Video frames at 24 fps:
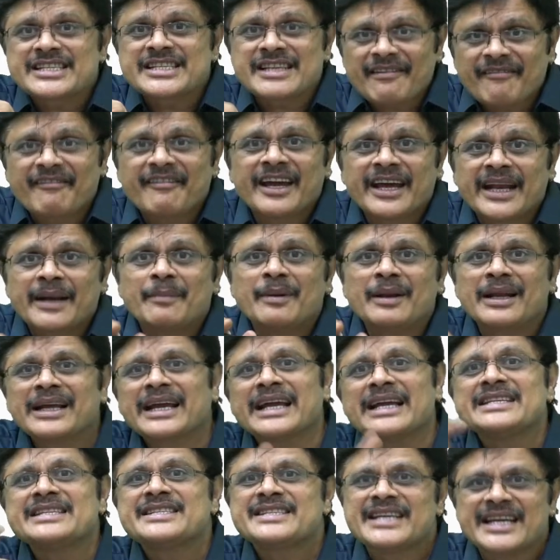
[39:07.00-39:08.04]
a variable,
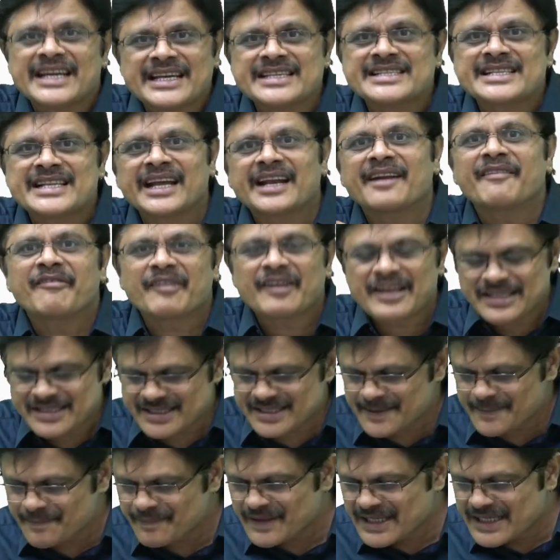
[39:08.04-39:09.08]
can change the
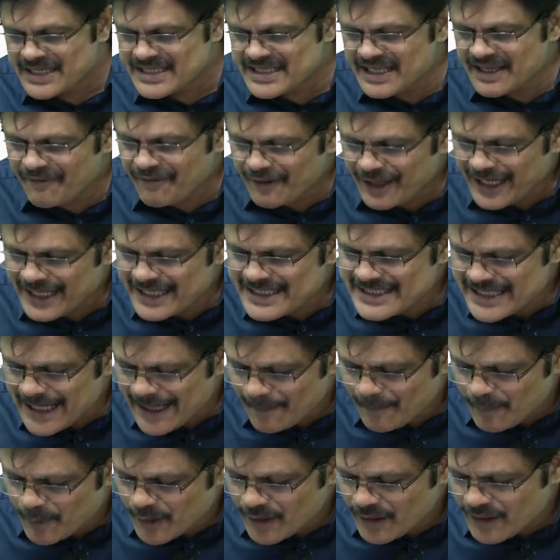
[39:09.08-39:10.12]
reference. See, for
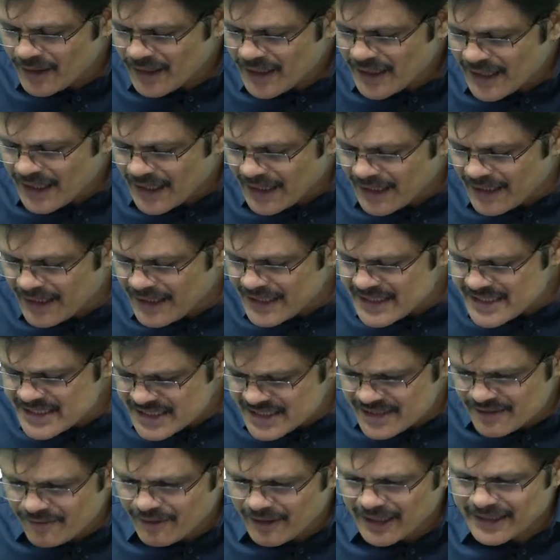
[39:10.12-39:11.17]
example, list
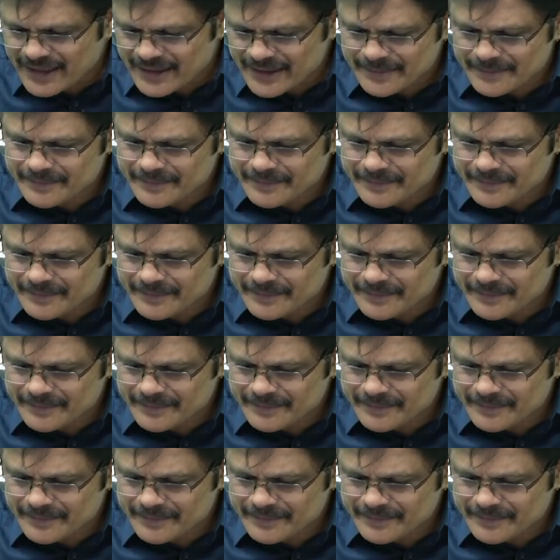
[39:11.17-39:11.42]
1.